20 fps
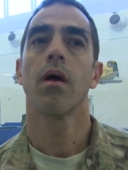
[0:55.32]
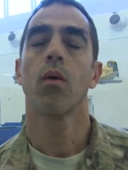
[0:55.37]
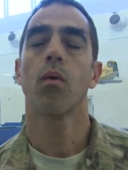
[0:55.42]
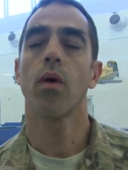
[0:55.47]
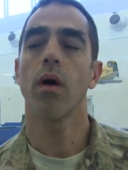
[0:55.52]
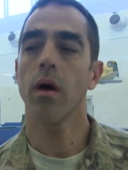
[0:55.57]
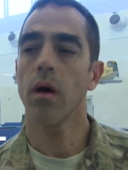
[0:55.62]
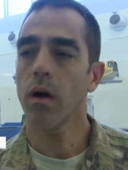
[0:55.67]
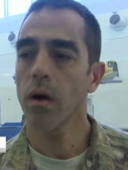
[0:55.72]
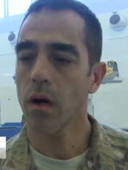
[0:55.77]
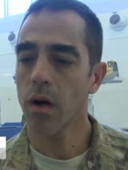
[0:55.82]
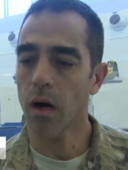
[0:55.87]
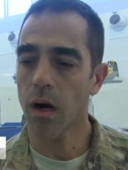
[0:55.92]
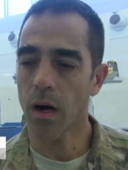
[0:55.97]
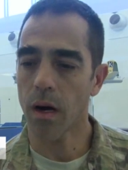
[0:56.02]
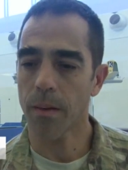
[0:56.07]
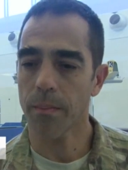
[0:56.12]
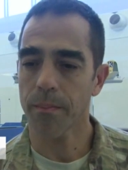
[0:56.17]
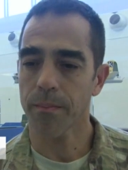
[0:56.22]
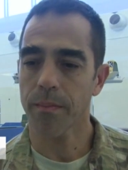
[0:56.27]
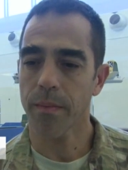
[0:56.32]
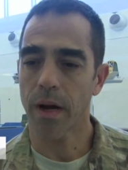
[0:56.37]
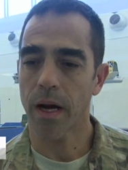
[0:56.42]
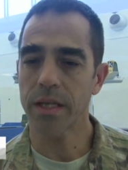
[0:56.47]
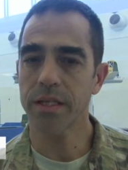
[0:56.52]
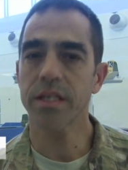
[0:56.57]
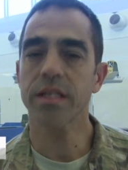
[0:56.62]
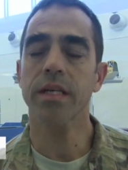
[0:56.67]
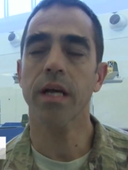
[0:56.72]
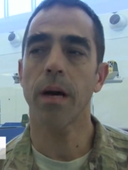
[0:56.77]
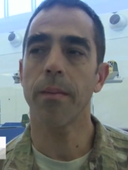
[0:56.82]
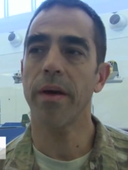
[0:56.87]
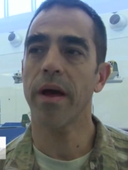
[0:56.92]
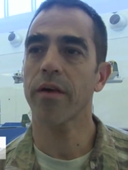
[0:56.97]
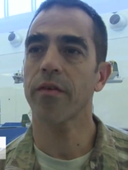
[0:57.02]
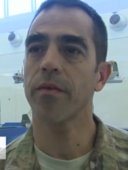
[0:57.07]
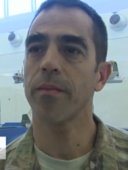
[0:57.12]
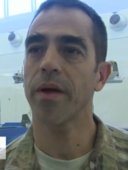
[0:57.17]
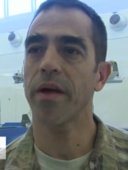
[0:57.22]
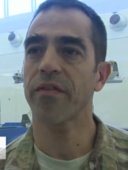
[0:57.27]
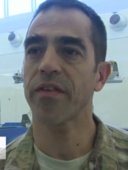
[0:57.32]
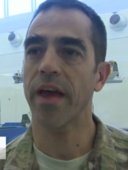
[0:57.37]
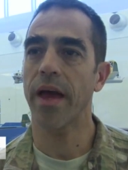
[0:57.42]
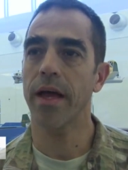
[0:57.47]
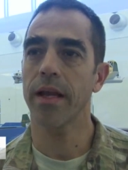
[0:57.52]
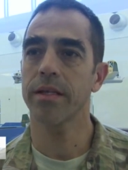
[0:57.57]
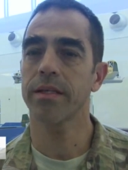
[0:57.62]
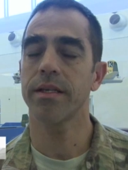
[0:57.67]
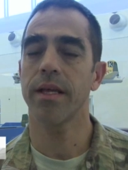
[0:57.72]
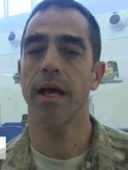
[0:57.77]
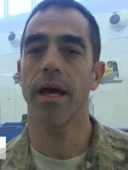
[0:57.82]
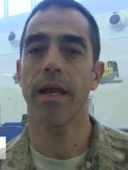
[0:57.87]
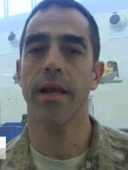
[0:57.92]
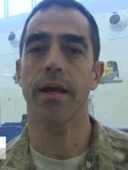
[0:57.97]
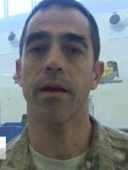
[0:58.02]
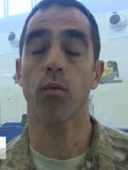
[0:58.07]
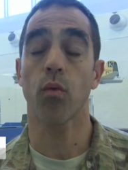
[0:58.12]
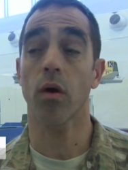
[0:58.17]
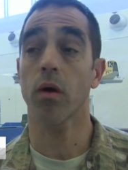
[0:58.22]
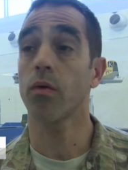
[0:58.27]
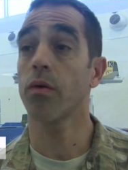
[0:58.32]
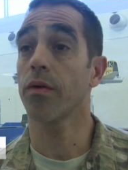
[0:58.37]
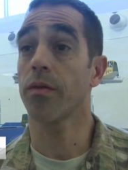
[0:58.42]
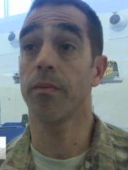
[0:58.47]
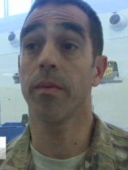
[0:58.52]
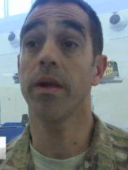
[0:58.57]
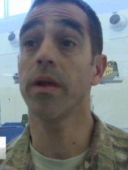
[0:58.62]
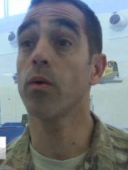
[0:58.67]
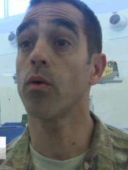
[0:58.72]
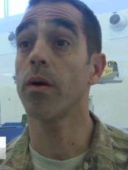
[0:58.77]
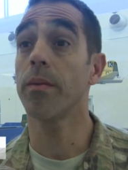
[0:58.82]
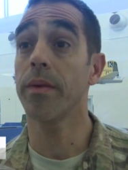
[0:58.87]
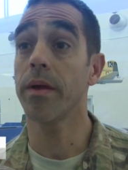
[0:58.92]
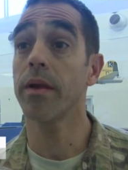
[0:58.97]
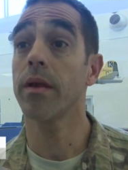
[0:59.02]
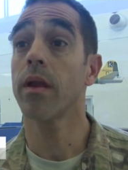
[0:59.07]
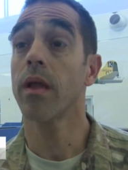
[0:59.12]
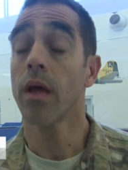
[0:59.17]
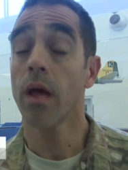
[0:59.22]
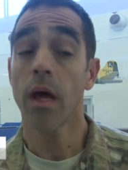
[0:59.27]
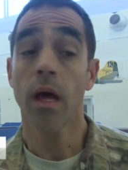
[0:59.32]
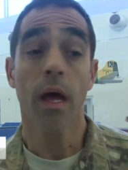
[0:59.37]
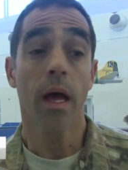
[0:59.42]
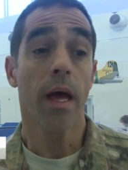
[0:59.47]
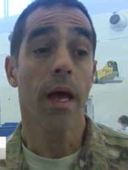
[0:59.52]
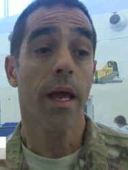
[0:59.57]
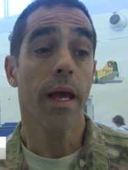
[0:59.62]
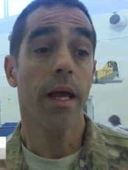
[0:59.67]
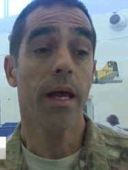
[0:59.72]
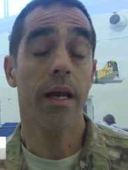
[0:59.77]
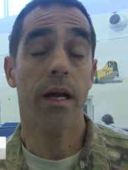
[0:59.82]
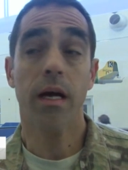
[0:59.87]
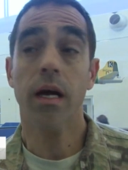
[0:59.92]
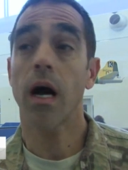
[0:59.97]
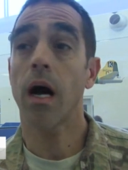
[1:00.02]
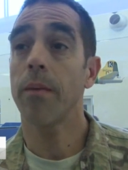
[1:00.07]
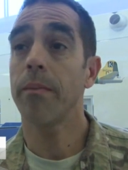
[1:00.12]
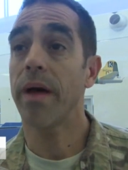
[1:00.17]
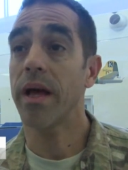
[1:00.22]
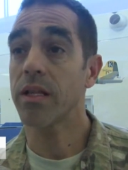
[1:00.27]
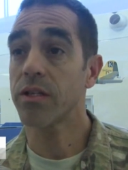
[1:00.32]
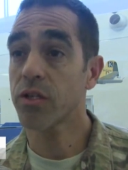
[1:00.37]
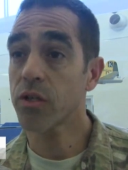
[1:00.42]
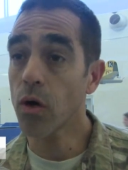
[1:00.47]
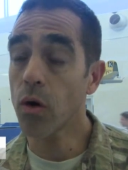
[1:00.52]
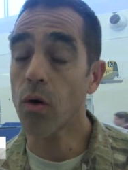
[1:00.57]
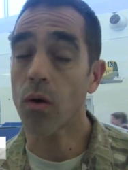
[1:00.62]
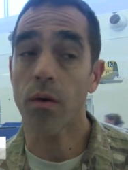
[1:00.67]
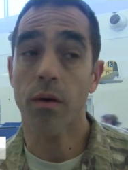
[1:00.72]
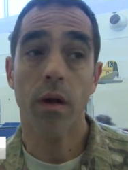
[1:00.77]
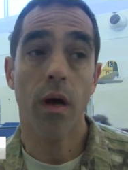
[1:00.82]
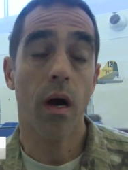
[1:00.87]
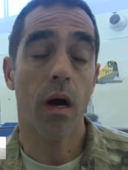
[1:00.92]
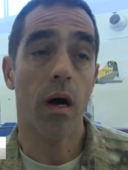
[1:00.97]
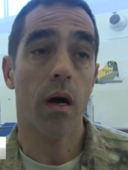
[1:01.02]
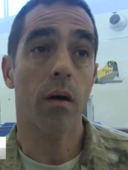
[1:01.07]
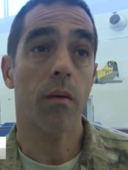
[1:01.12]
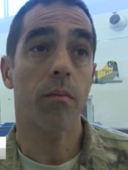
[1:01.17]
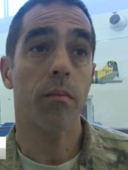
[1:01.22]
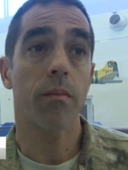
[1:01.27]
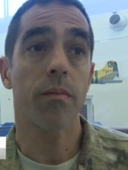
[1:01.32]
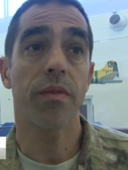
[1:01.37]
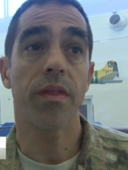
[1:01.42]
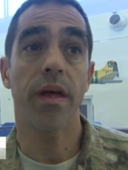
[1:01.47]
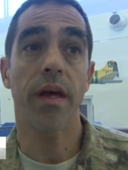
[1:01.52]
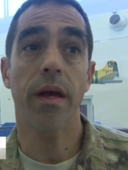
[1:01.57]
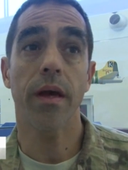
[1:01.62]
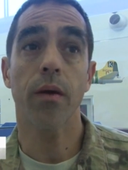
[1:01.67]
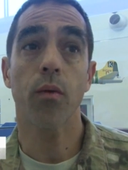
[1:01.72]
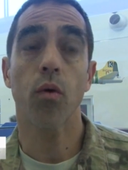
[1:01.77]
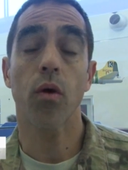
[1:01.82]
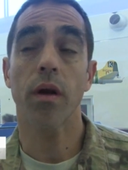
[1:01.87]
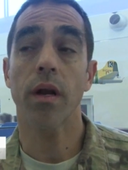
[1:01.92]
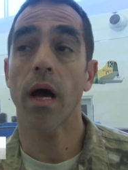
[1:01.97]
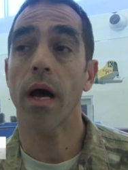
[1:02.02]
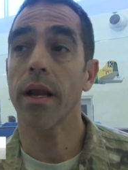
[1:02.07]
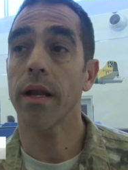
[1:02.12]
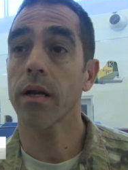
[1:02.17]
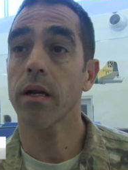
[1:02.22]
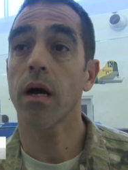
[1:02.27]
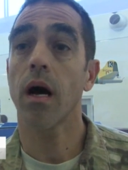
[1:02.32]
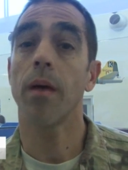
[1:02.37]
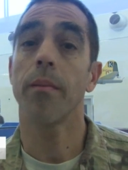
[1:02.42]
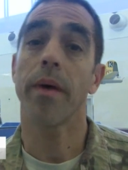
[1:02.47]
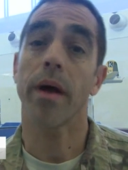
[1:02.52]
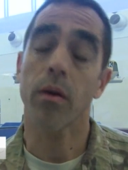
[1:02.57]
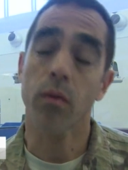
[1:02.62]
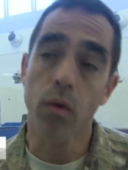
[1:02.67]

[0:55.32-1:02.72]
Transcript: Well, um, I just got back from Afghanistan and worked with many women in a combat zone. Um, they were not in combat